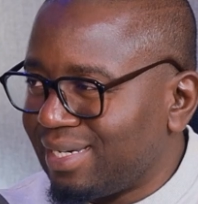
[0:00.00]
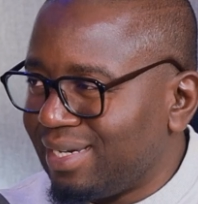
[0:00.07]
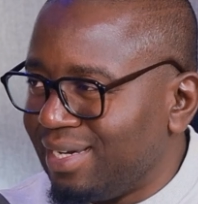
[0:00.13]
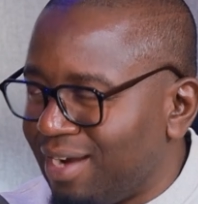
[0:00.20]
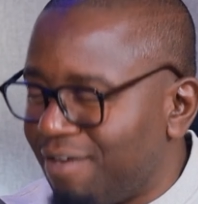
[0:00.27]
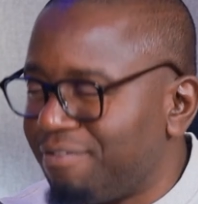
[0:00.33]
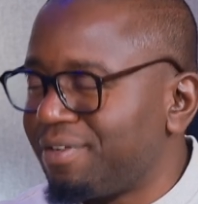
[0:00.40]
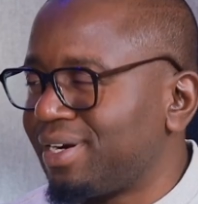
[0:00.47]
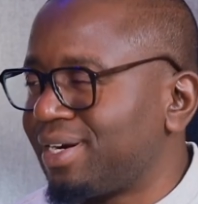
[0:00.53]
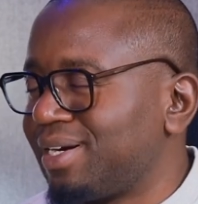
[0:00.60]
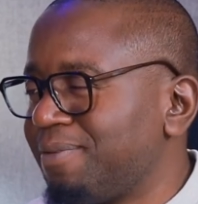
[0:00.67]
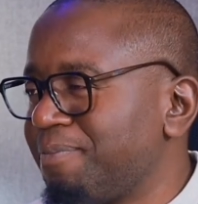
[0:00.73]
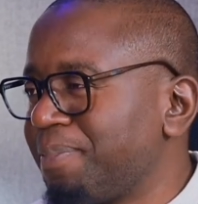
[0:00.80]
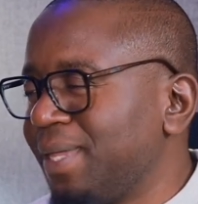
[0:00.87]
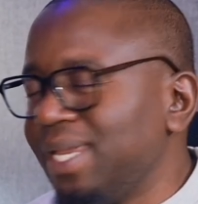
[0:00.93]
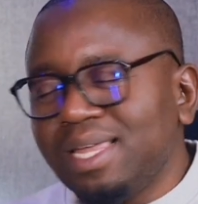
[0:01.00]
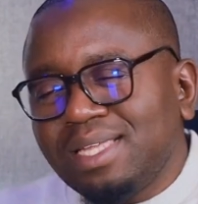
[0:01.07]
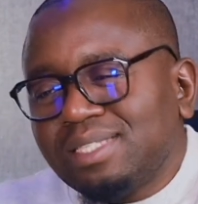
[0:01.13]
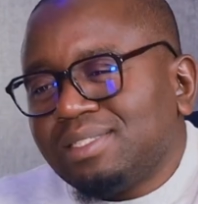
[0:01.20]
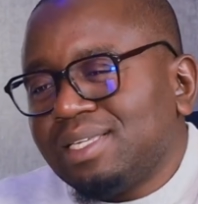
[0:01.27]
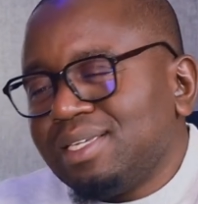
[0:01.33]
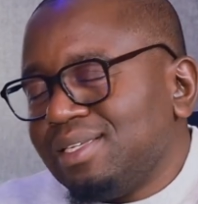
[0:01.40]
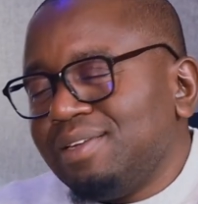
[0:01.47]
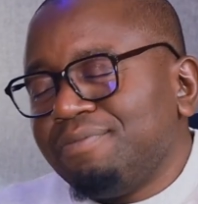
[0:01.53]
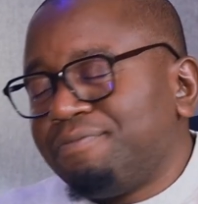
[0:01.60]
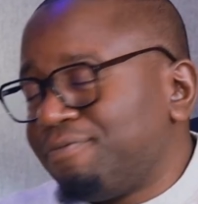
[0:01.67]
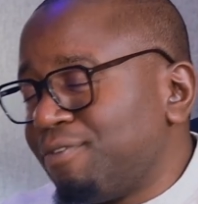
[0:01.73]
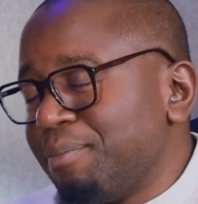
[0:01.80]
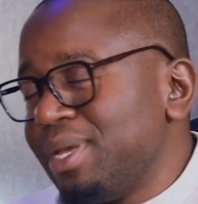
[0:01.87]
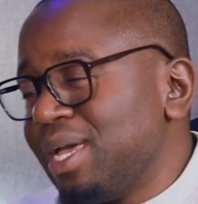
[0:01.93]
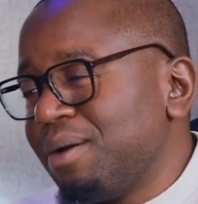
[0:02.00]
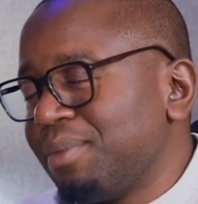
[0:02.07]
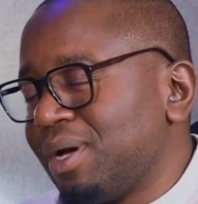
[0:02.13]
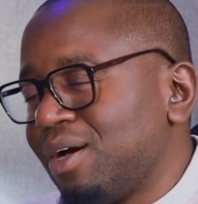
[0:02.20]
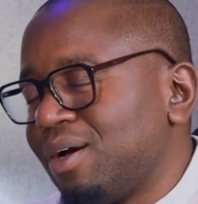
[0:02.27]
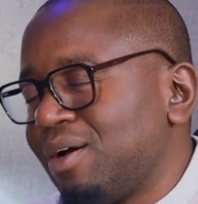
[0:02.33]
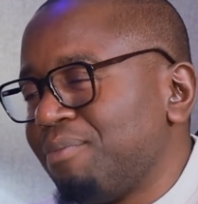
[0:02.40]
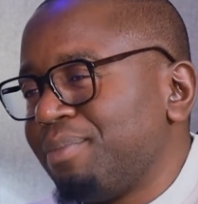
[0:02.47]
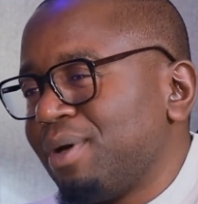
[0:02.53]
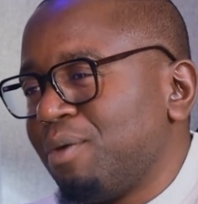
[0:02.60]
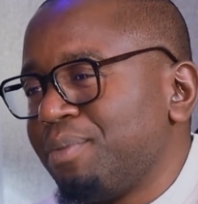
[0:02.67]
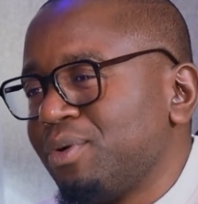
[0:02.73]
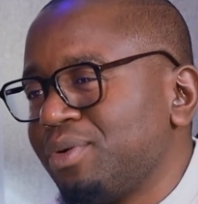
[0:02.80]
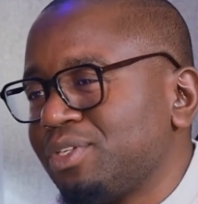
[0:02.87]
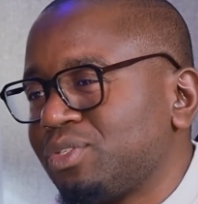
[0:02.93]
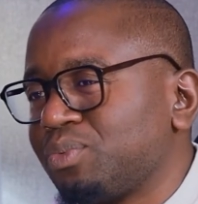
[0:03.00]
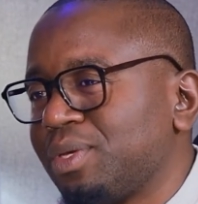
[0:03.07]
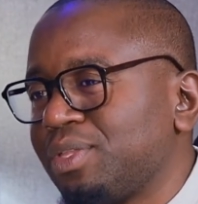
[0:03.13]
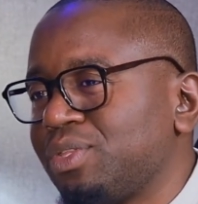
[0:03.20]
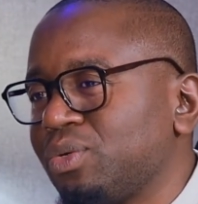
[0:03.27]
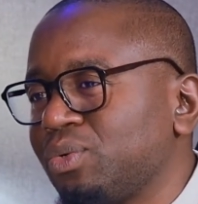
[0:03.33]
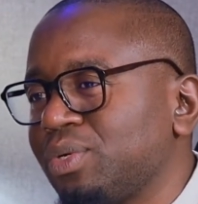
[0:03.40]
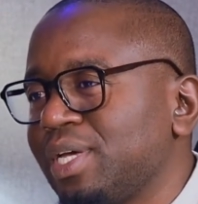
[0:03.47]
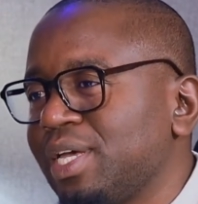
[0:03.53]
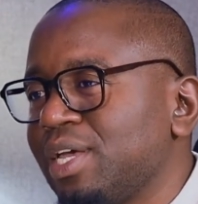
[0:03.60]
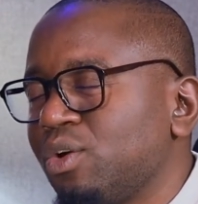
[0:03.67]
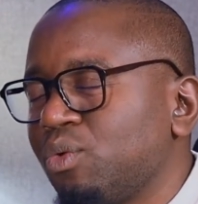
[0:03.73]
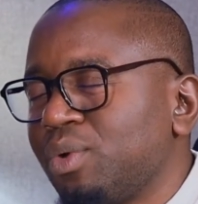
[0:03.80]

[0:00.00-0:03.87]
in Africa? And for me, I'll be honest with you.